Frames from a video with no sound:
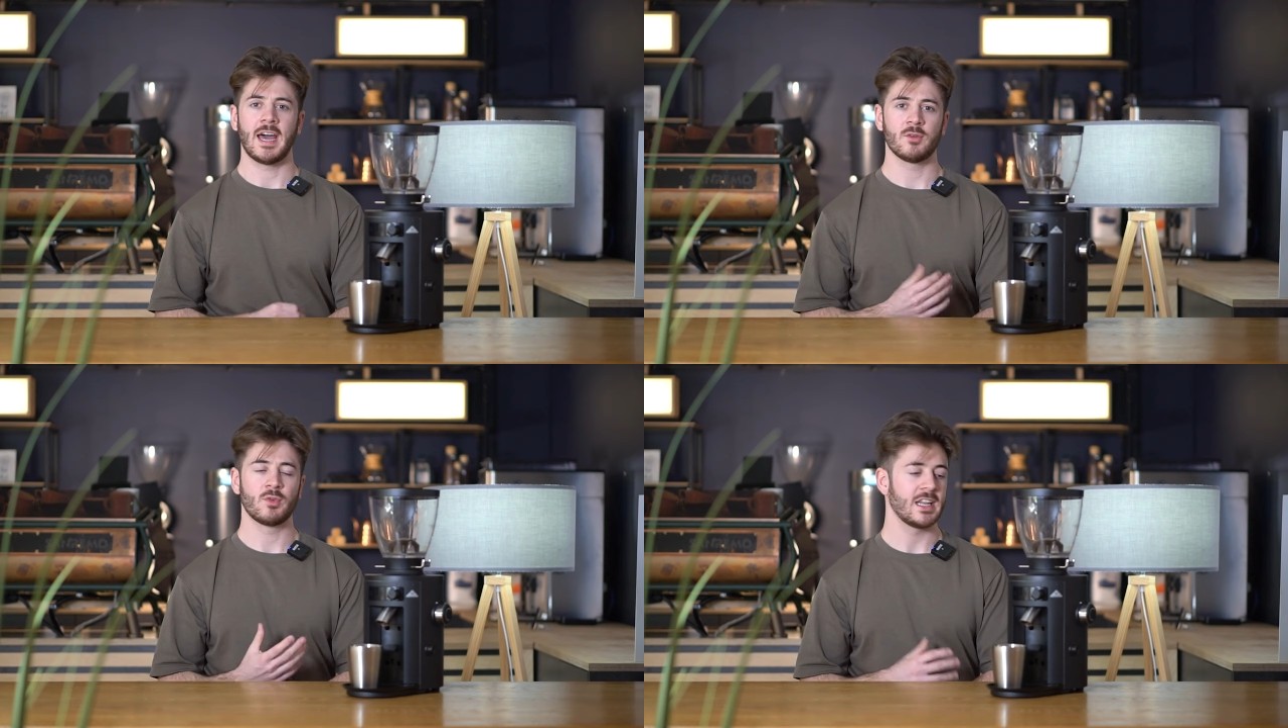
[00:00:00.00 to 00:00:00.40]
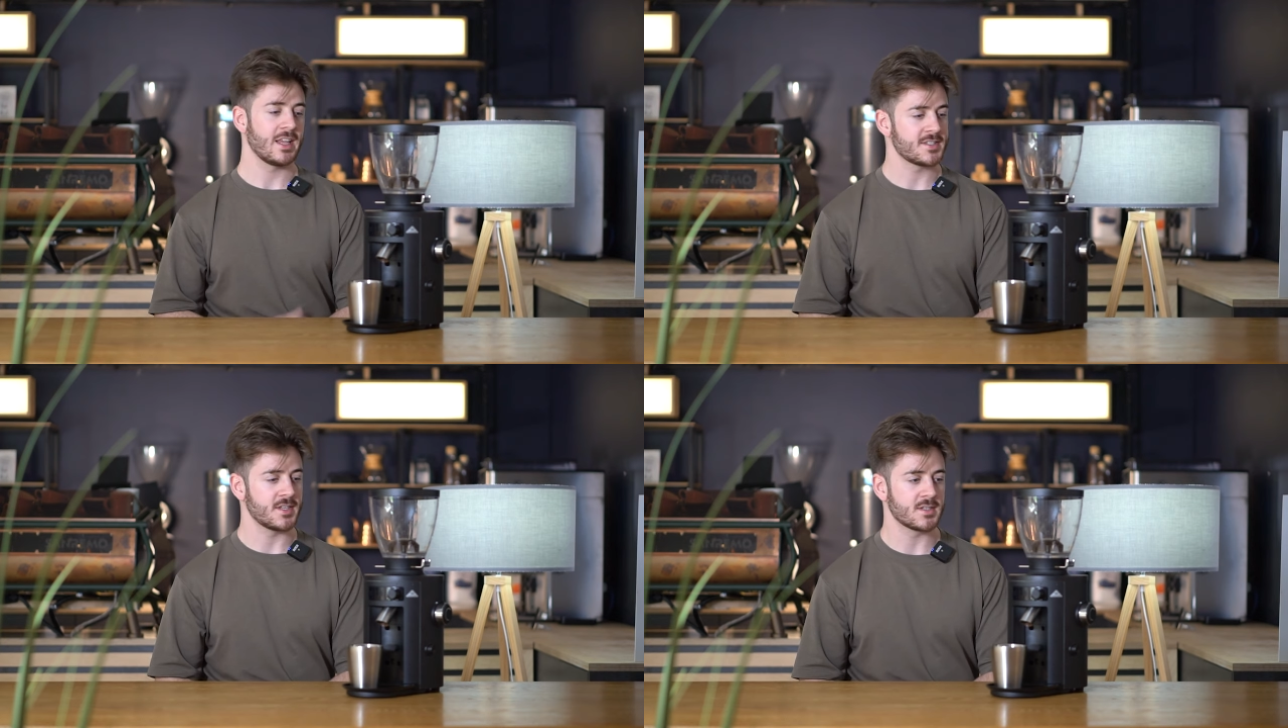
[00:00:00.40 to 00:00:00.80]
And it
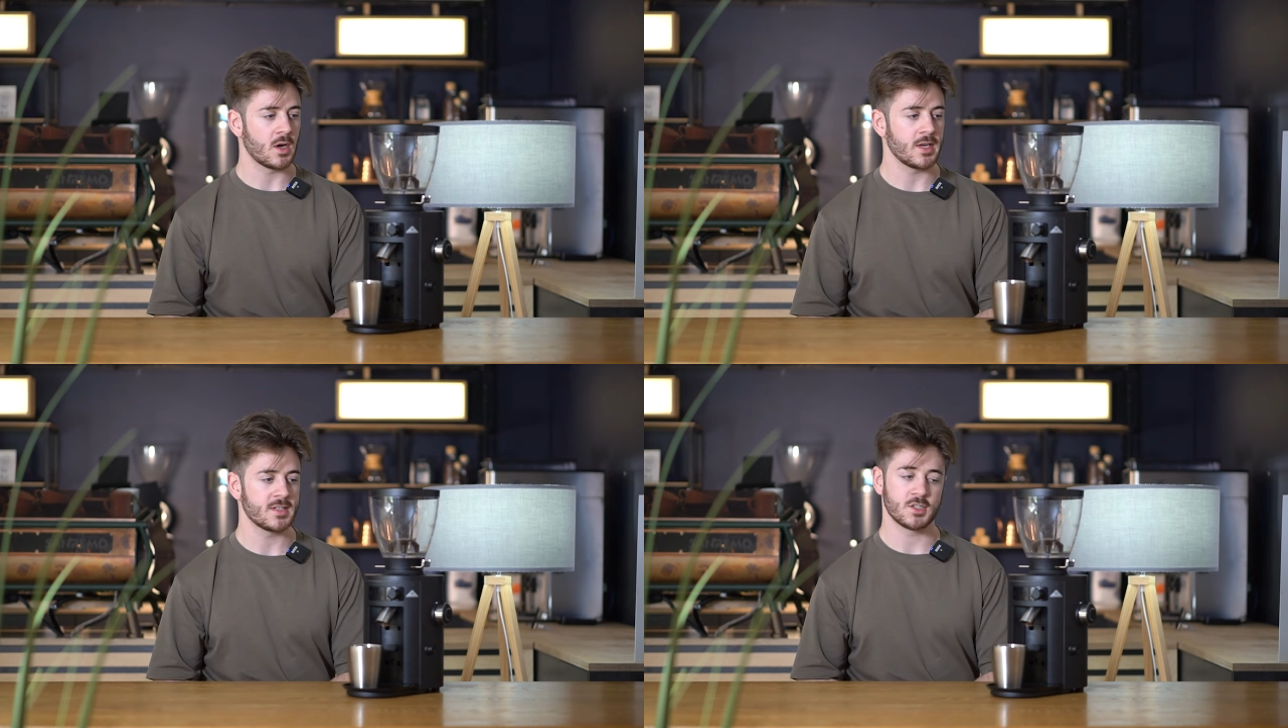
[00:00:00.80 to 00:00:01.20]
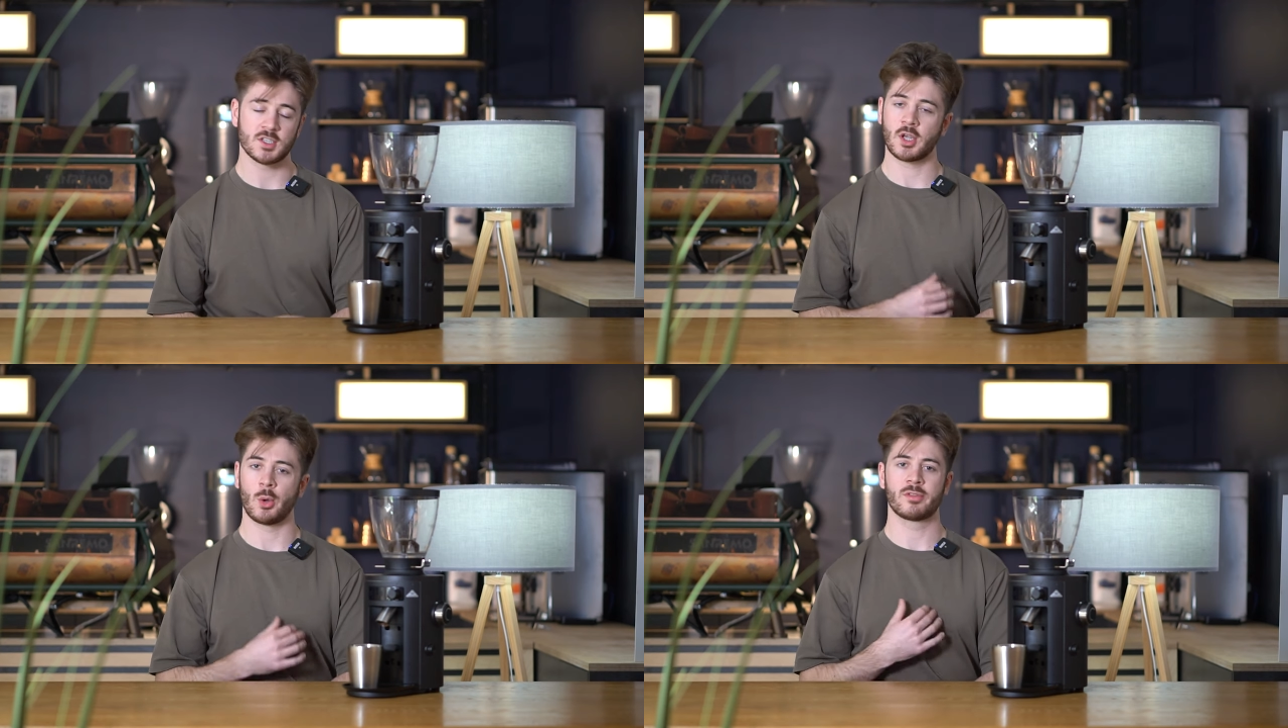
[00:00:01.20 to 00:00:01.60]
really is designed to
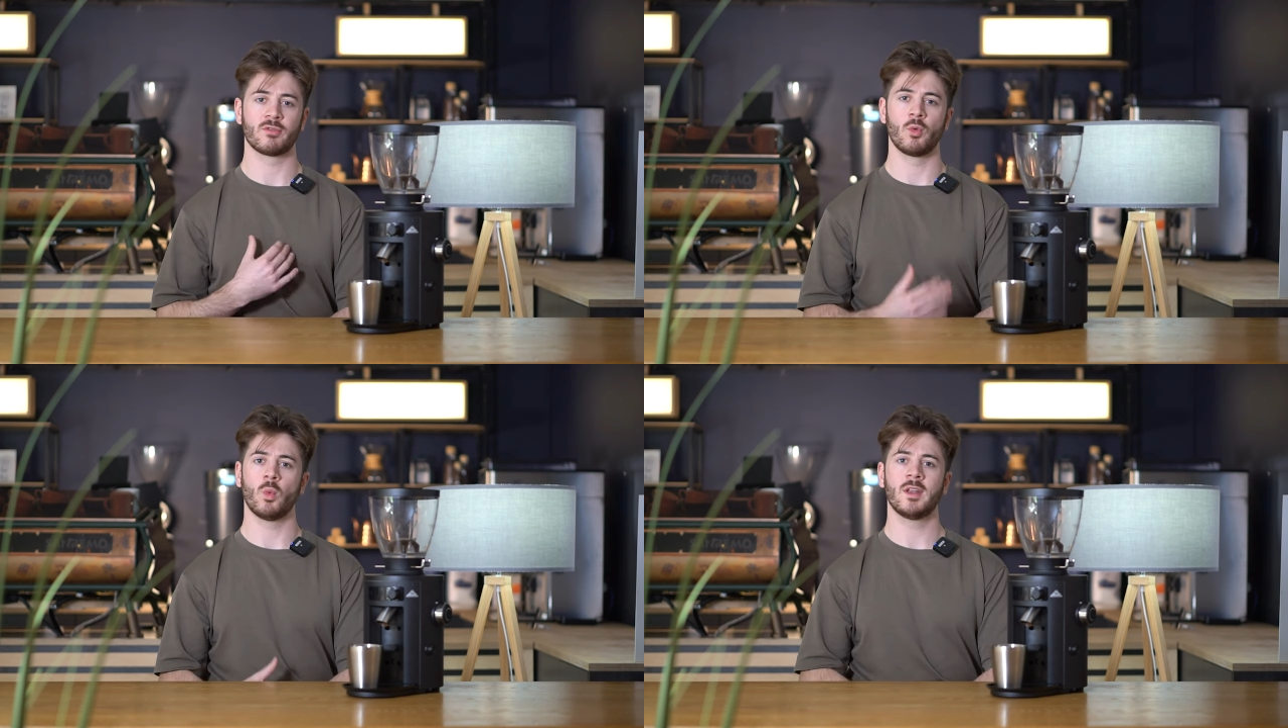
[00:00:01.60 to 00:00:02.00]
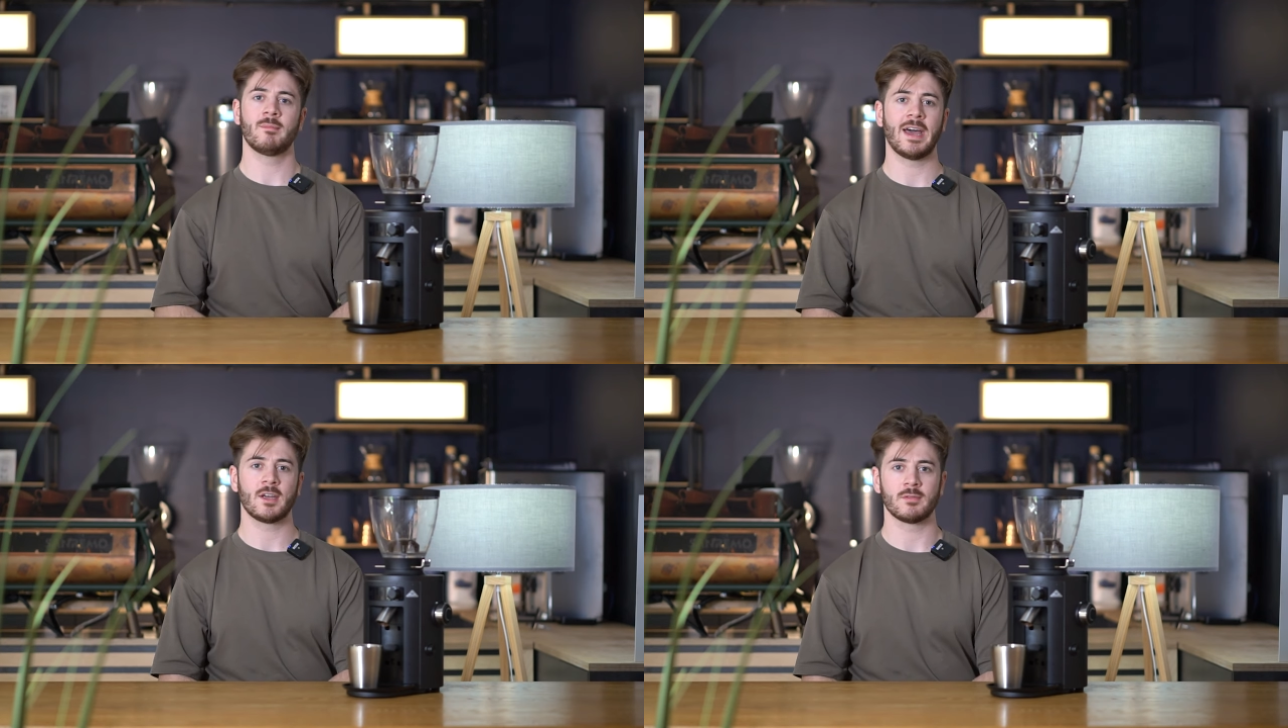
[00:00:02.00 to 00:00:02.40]
just go through
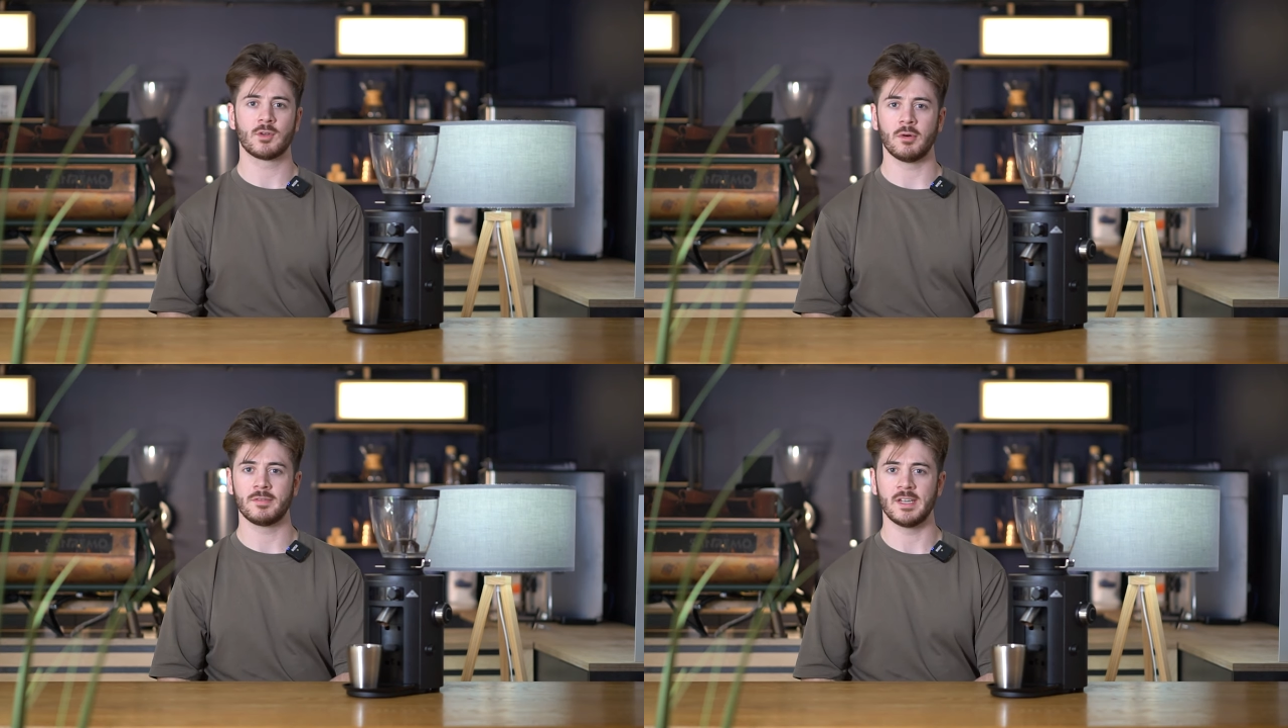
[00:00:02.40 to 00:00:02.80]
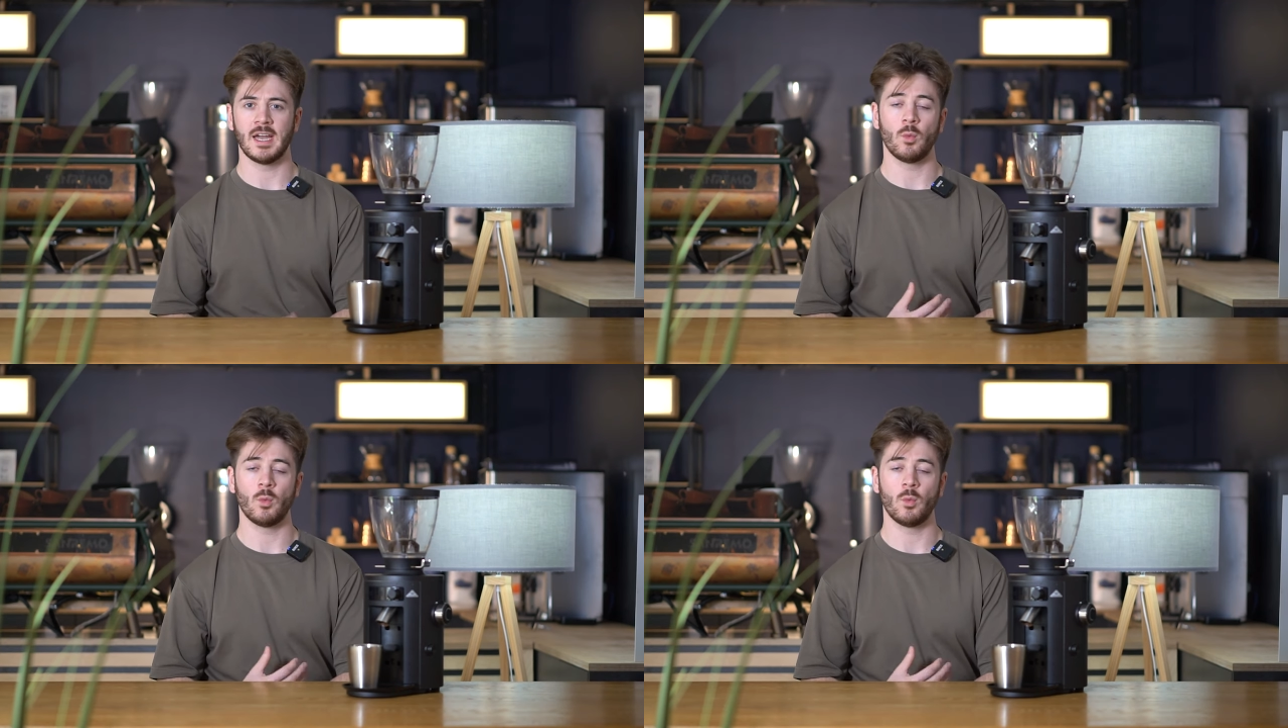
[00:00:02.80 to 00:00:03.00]
one bag of coffee